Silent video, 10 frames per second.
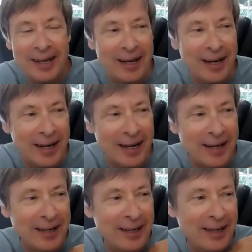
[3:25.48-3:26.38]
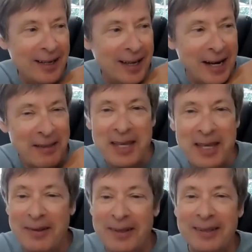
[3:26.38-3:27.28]
and I think
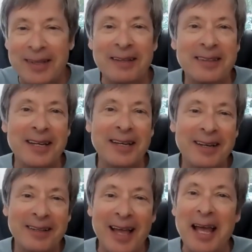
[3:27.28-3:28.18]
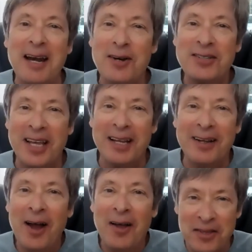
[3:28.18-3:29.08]
the editor said,
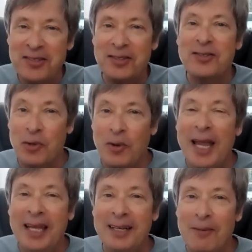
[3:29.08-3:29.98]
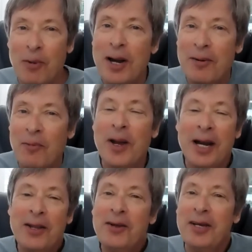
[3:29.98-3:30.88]
"This is great. When are
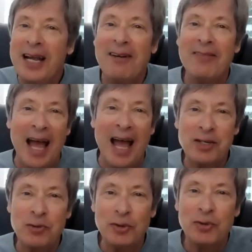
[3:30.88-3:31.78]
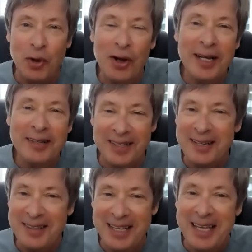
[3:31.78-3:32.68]
you going to have the actual drawings?" And I
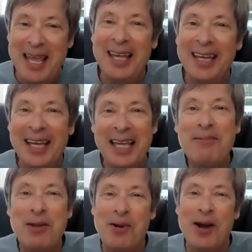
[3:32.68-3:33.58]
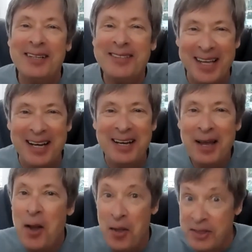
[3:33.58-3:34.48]
think E.B. White said,
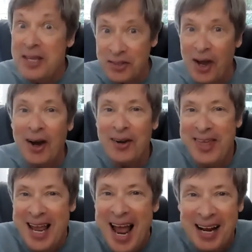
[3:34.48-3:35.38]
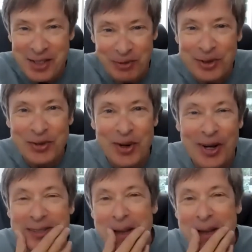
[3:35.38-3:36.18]
"These are the actual drawings."